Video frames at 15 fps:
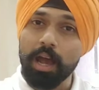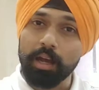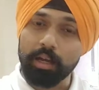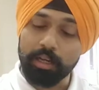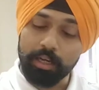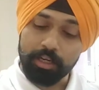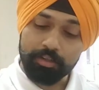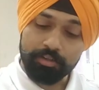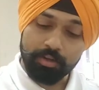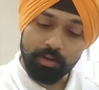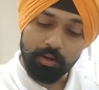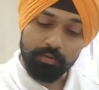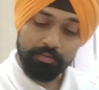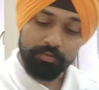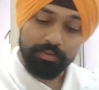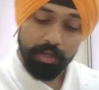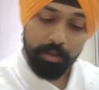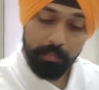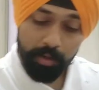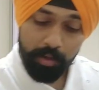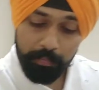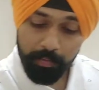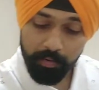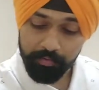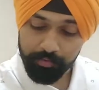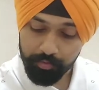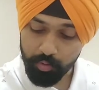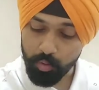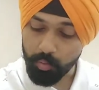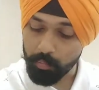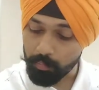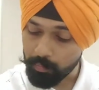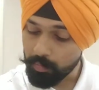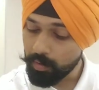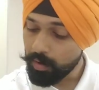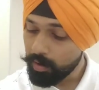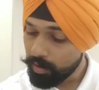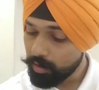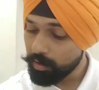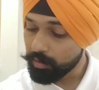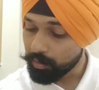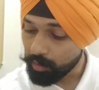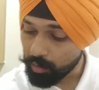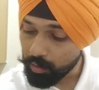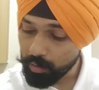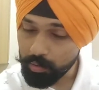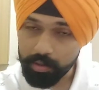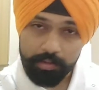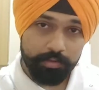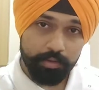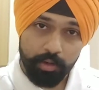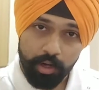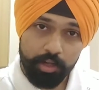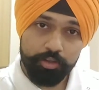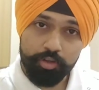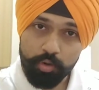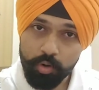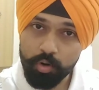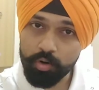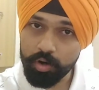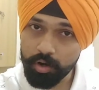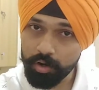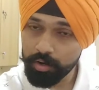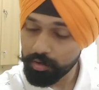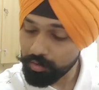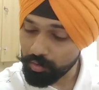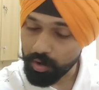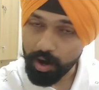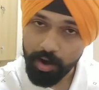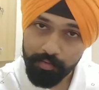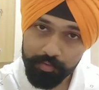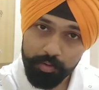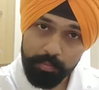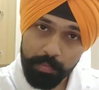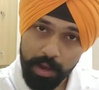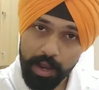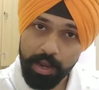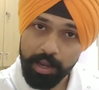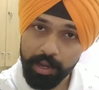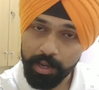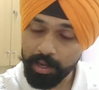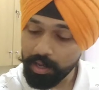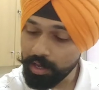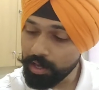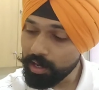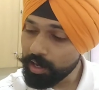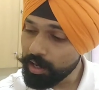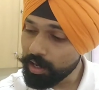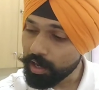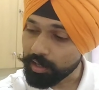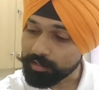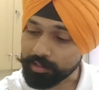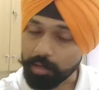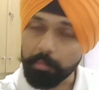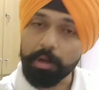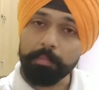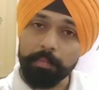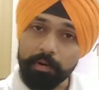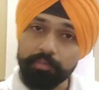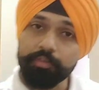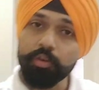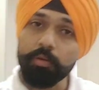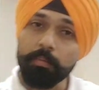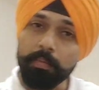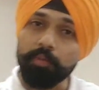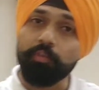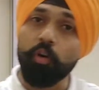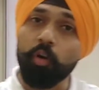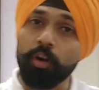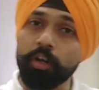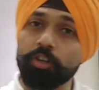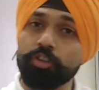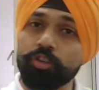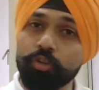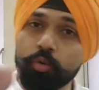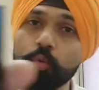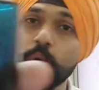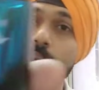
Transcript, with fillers: a collection of summer perfume you know it's not a joke you have to buy a summer perfume before it's too